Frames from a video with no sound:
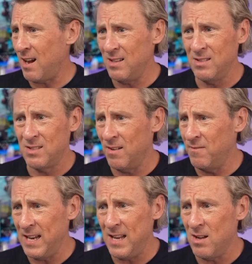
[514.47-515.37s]
tons
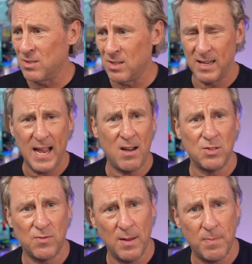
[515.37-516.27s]
of videos on
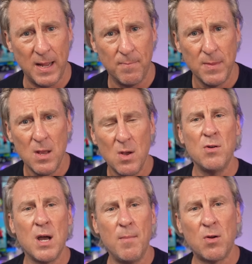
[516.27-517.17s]
couch flipping. When
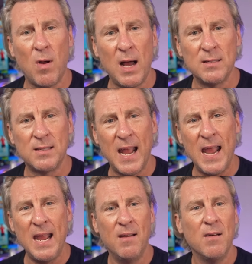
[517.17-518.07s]
you come across
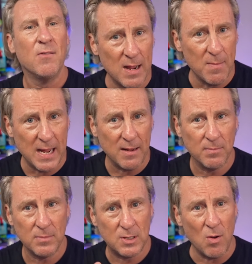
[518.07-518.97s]
a freebie,
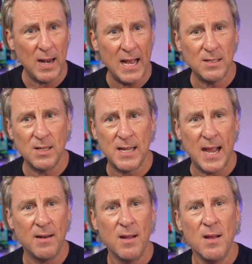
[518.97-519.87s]
don't
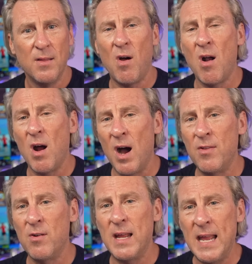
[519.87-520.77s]
hesitate. There are
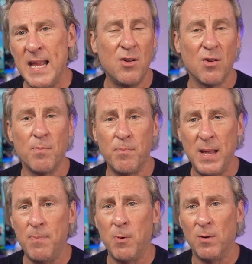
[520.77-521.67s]
other eager
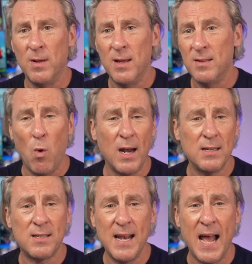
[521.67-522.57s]
people that
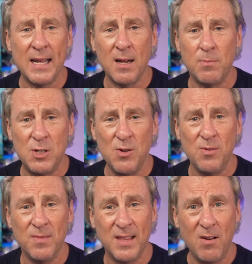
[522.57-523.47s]
want to snag it up
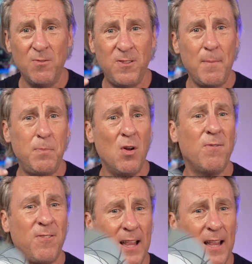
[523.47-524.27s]
too. They'll flip your